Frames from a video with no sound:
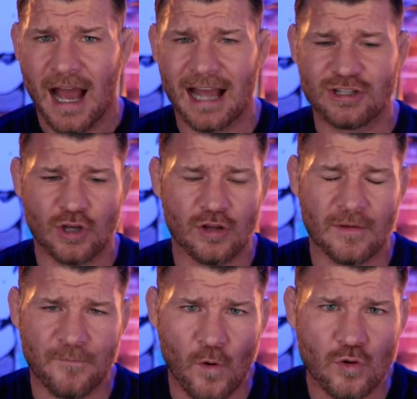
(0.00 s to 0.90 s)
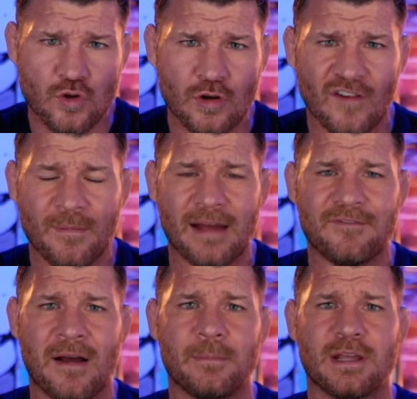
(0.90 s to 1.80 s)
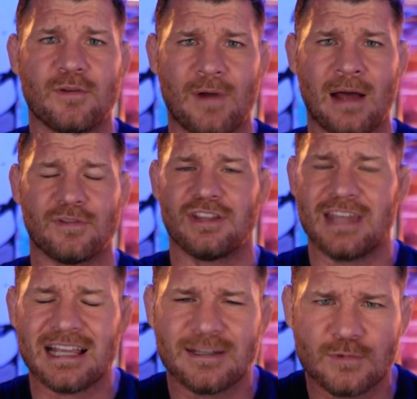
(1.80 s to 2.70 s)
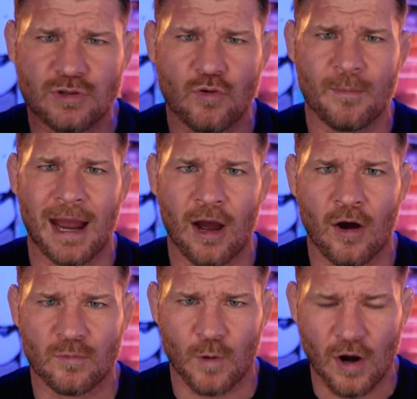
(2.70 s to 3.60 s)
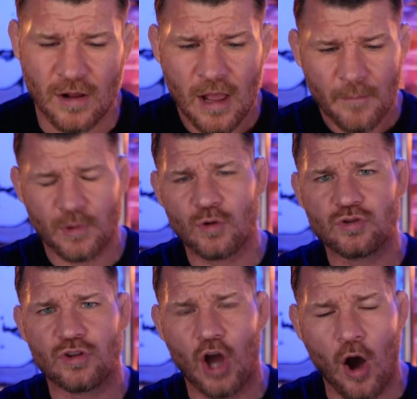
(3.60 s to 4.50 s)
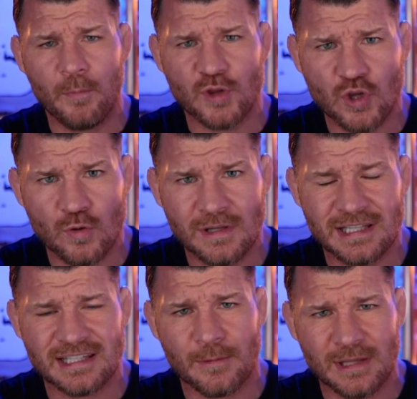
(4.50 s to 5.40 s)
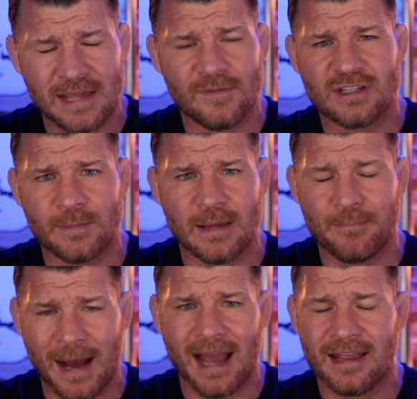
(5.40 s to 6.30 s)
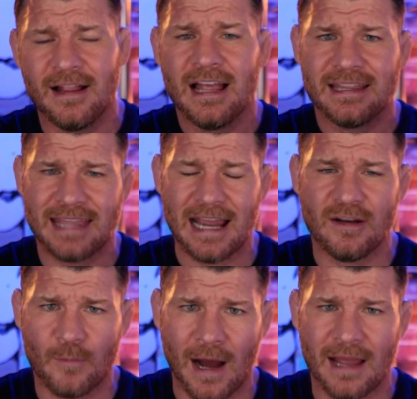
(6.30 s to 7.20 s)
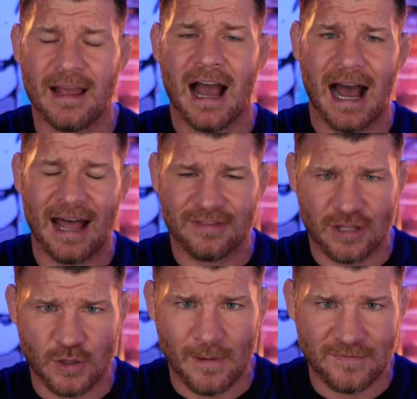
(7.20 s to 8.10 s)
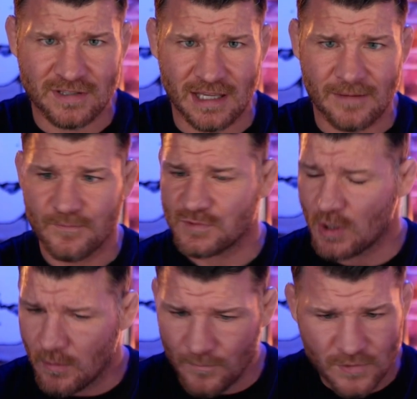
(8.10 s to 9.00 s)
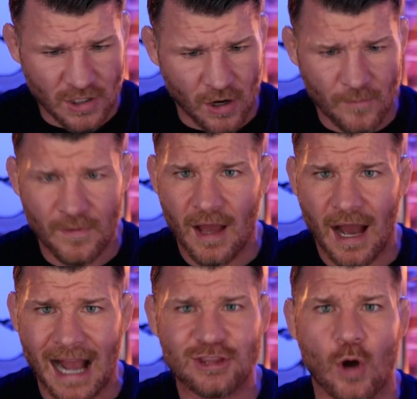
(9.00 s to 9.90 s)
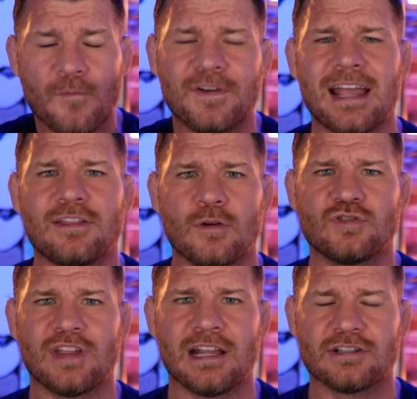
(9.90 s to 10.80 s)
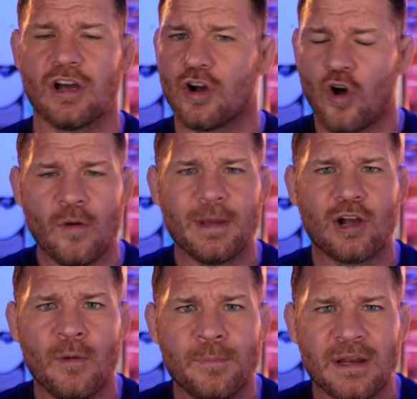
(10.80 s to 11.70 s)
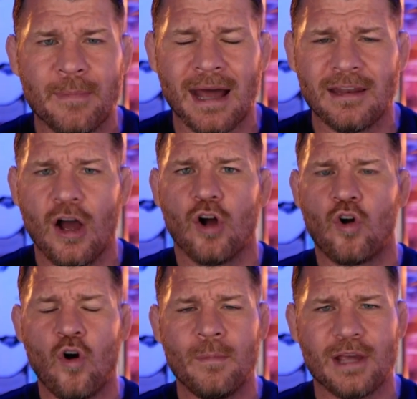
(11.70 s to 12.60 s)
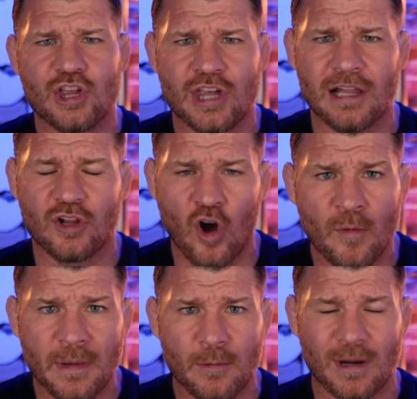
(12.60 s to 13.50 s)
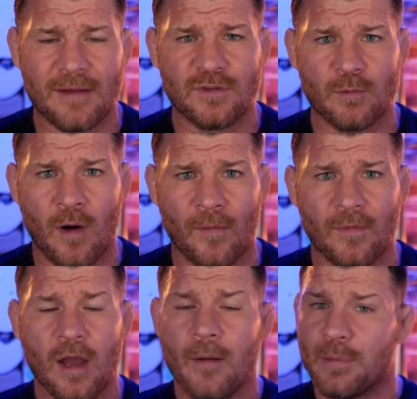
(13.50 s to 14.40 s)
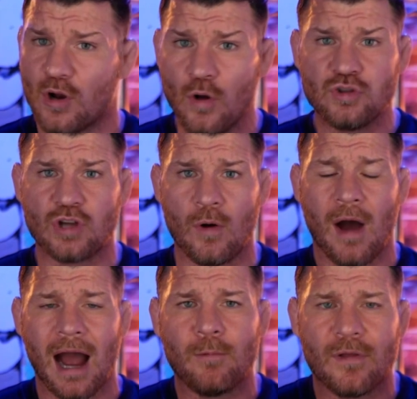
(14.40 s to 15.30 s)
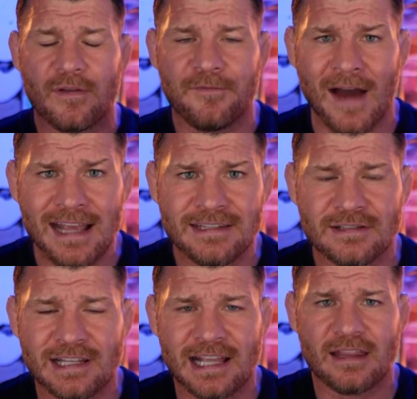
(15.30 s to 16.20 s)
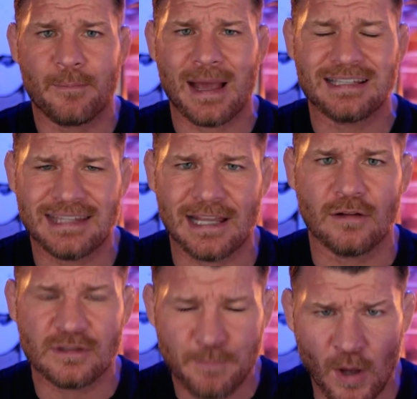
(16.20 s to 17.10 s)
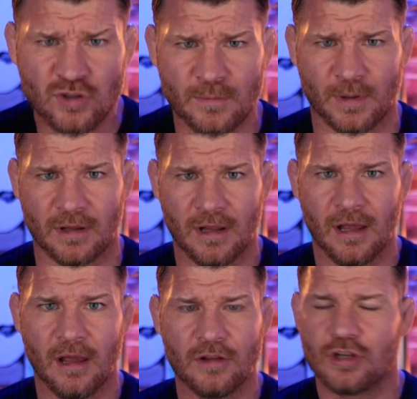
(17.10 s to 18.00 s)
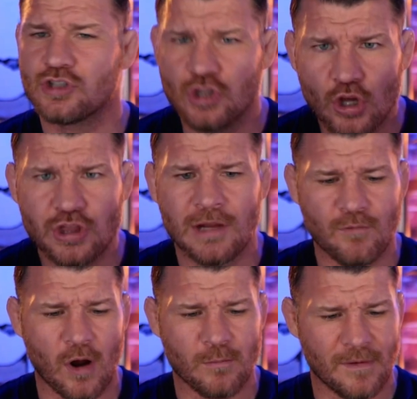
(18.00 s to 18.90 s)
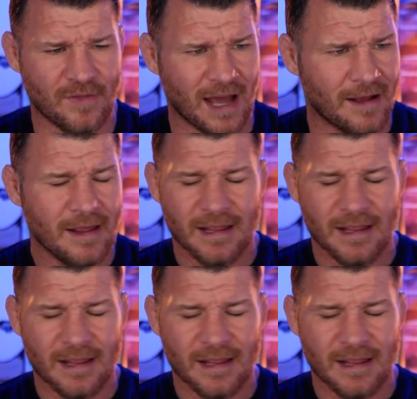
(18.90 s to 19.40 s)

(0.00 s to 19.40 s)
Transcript: I turned the fortune of my family around. And yes, it was through my hard work, but also the opportunities that were given to me by Dana White and the UFC. So, you know, I don't forget those things. Call me a company man, call me a shill, call me whatever you want. But also, I want the fighters to get the best deals possible. There's nothing wrong with that.